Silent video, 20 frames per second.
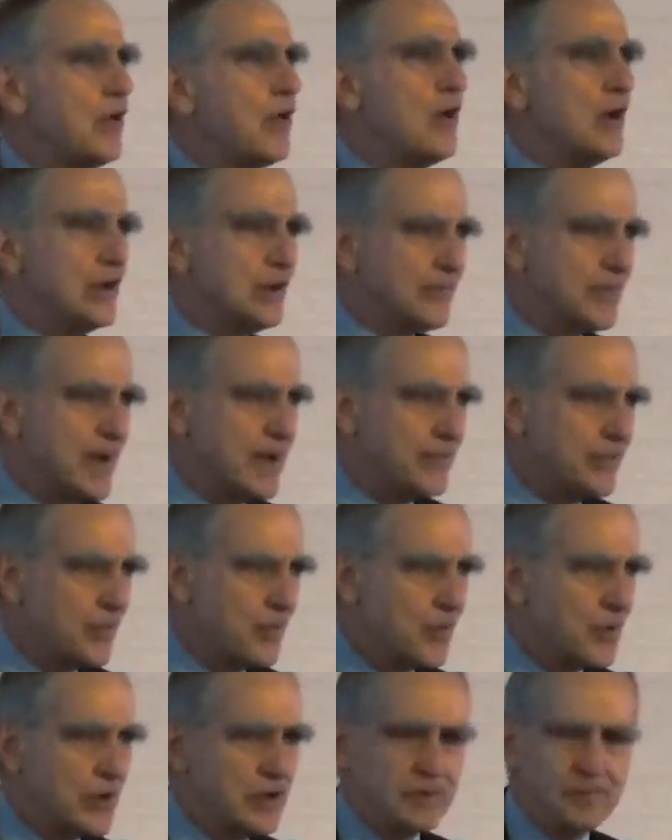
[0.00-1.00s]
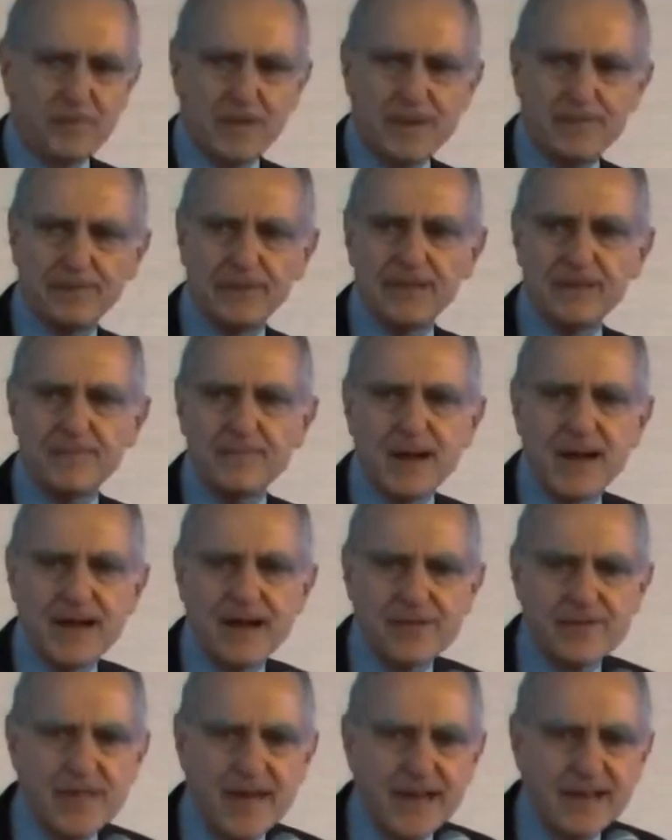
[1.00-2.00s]
All around the world, people
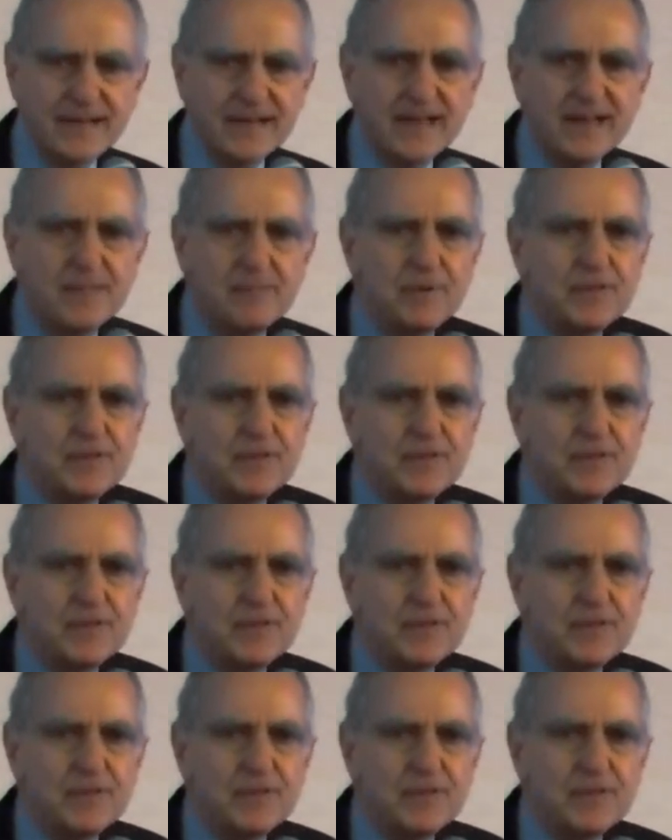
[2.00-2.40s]
admire that.